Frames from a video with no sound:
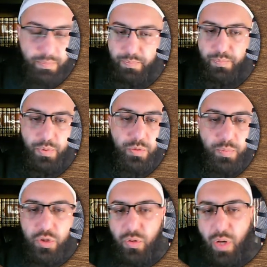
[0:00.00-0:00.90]

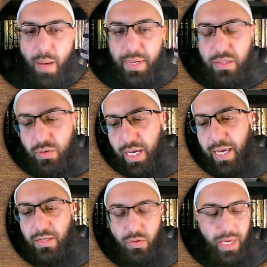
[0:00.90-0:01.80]
Put your comments. Okay.
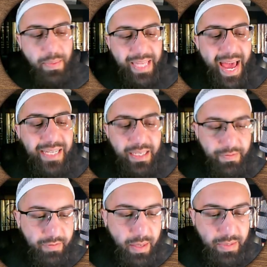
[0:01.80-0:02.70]
So keep it
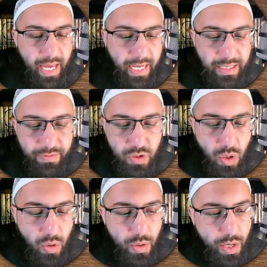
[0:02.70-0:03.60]
active.
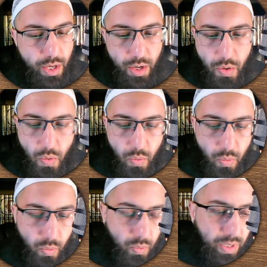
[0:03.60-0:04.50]
So
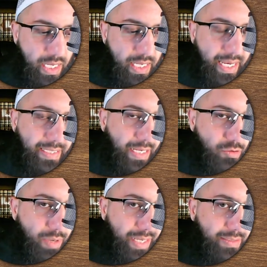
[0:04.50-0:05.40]
we can
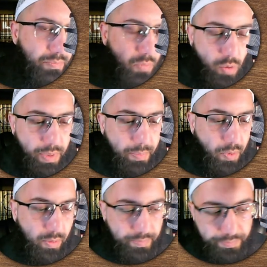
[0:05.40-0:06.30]
attract more
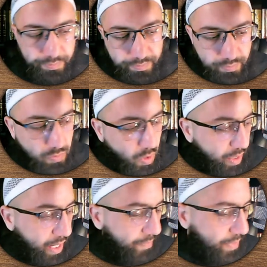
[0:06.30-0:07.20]
people.
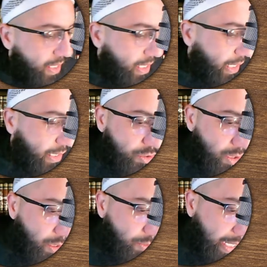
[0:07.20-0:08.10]
Okay.
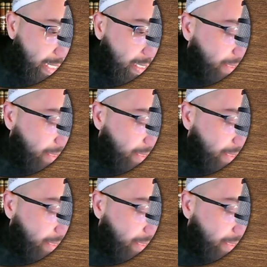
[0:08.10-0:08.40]
Inshallah ta'ala.